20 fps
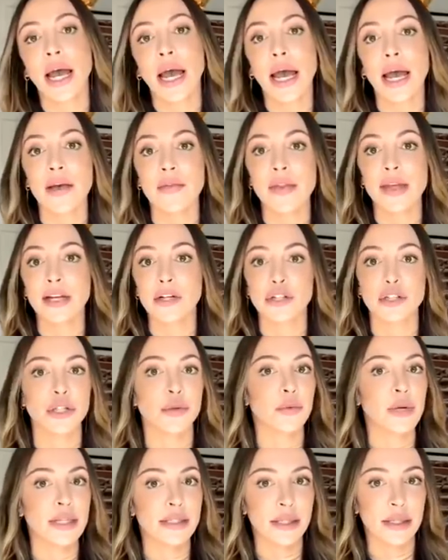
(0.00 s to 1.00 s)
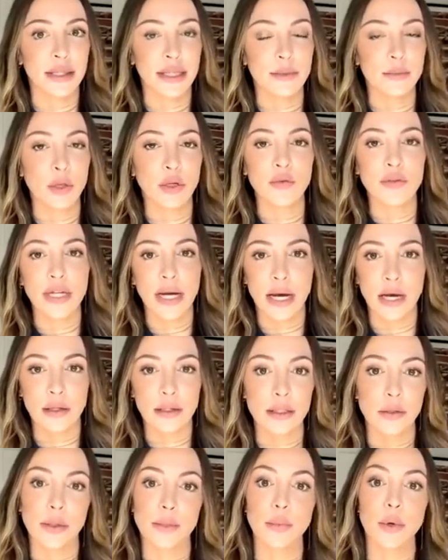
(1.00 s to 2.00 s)
and then she recently moved out,
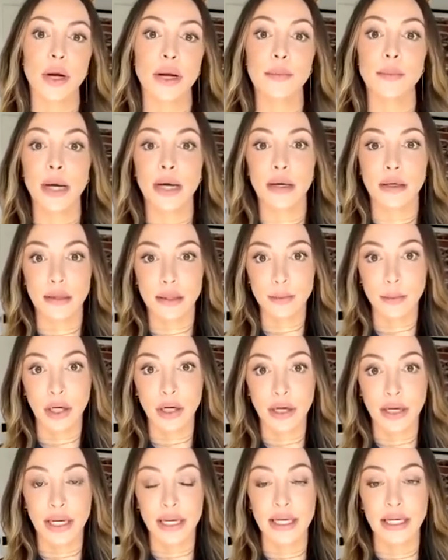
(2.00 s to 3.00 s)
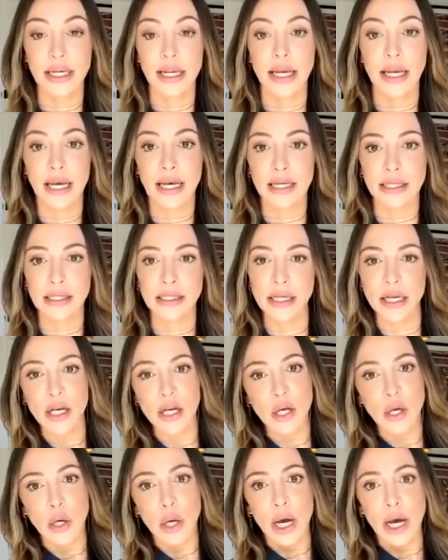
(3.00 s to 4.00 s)
so we brought it back on the market. And
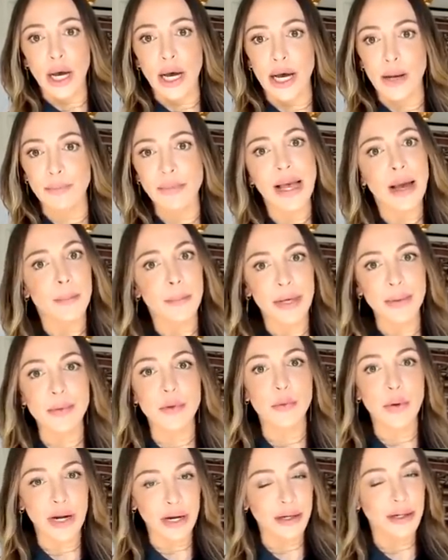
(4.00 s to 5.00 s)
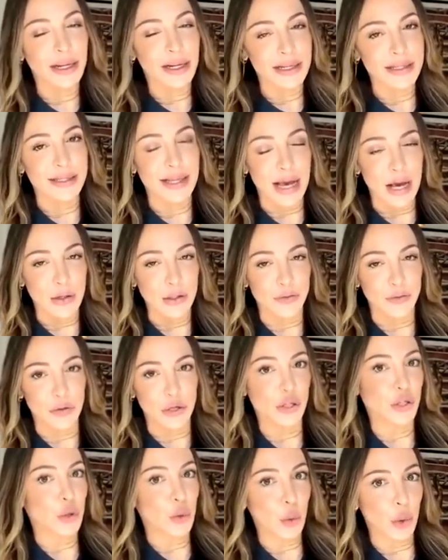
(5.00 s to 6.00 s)
um, yeah, people recognize the house for
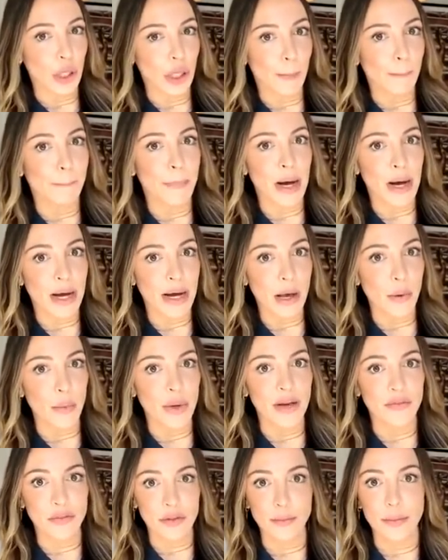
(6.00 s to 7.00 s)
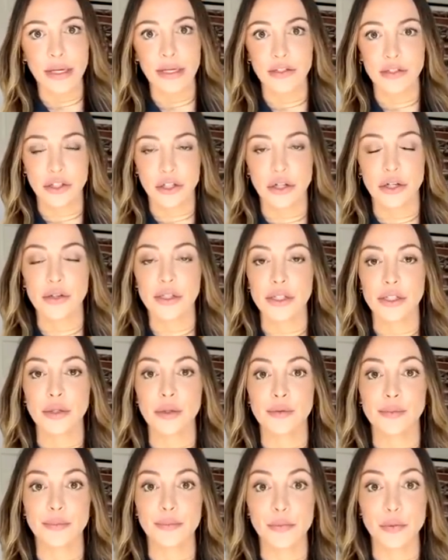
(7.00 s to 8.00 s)
sure, but we have to make sure to
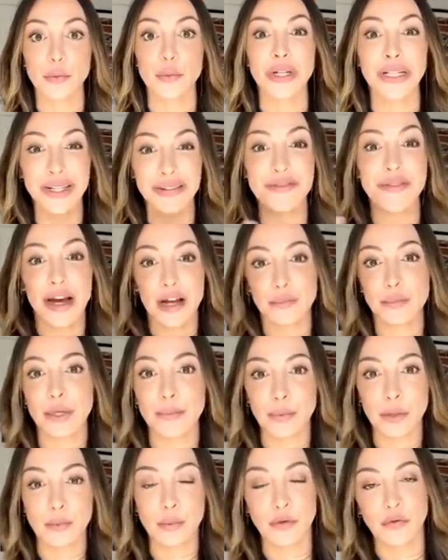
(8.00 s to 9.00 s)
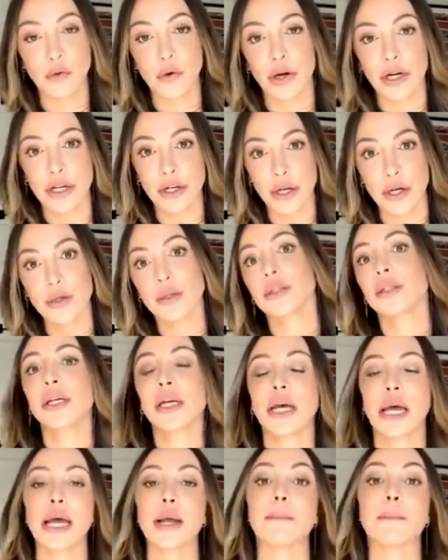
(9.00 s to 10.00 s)
really vet people before you know
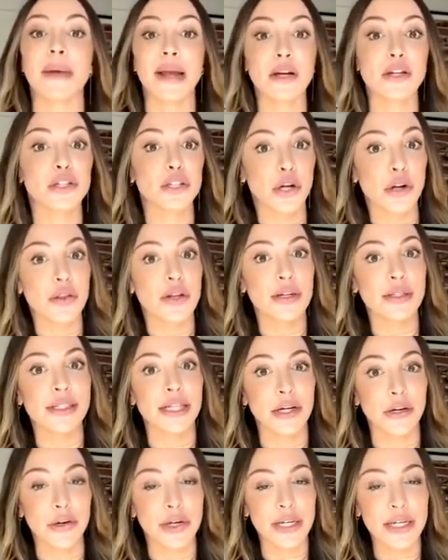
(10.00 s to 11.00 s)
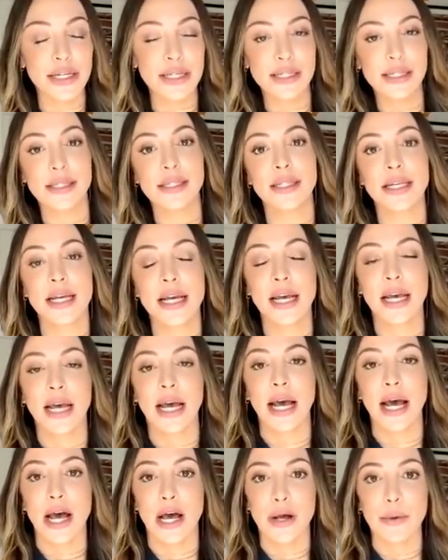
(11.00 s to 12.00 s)
and make yes. sure they're serious,
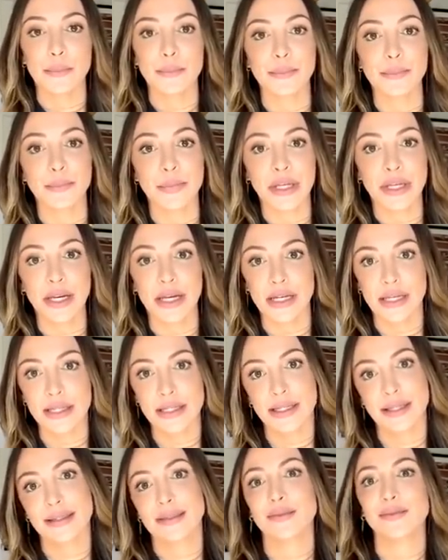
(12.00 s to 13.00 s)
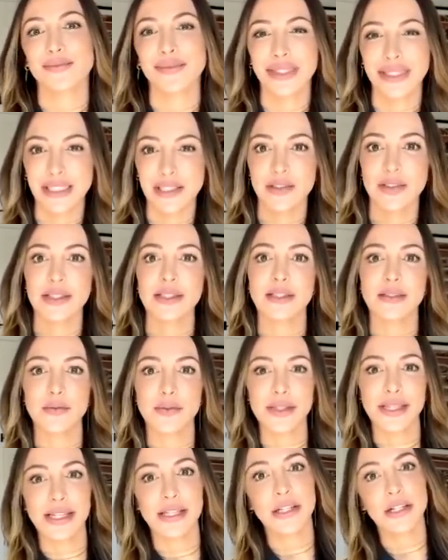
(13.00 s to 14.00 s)
um, because you know
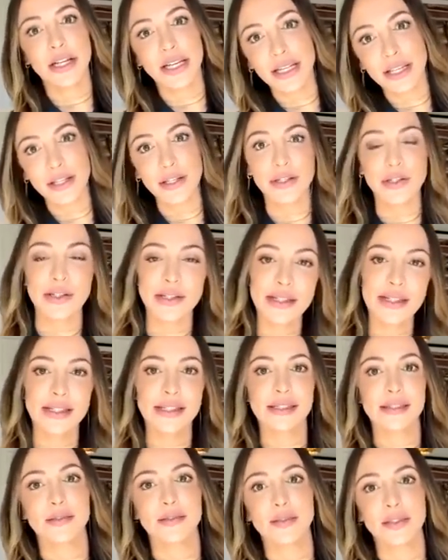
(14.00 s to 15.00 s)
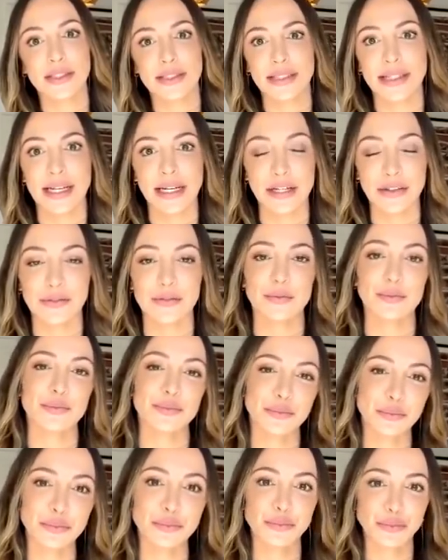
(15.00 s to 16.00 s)
the looky loos. The looky
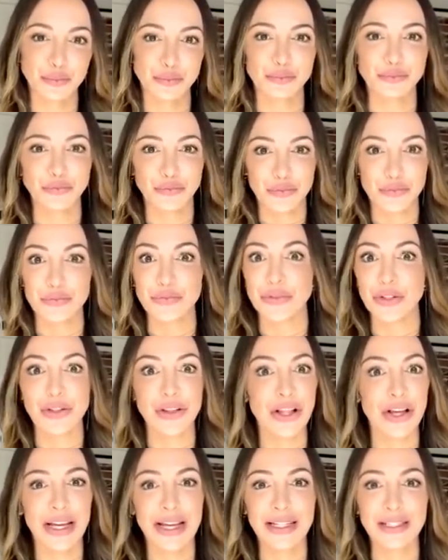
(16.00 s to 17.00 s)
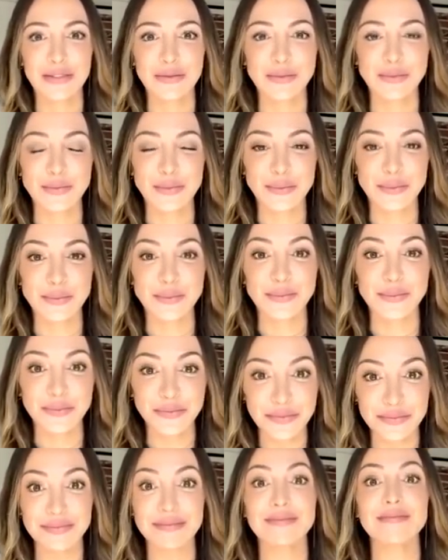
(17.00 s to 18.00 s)
loos. It must be so oh. crazy.
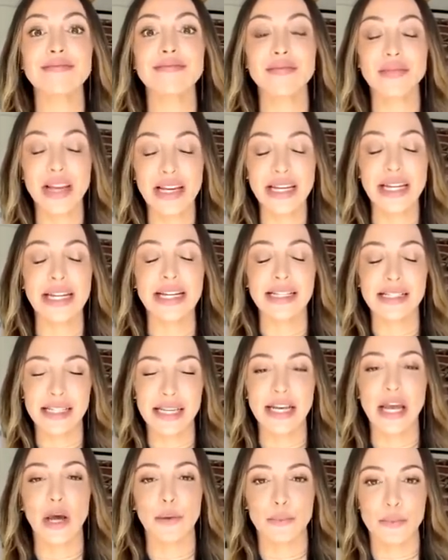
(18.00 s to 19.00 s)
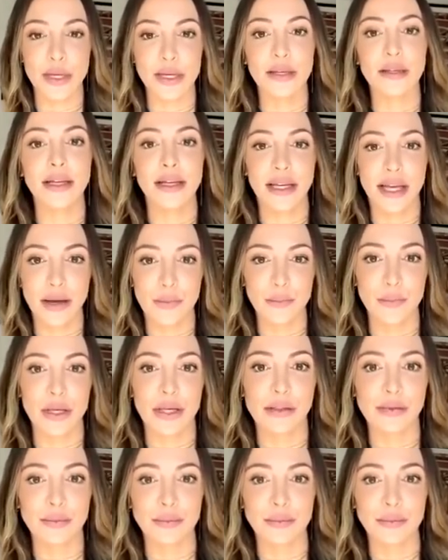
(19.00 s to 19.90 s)
It is. It can be. It can be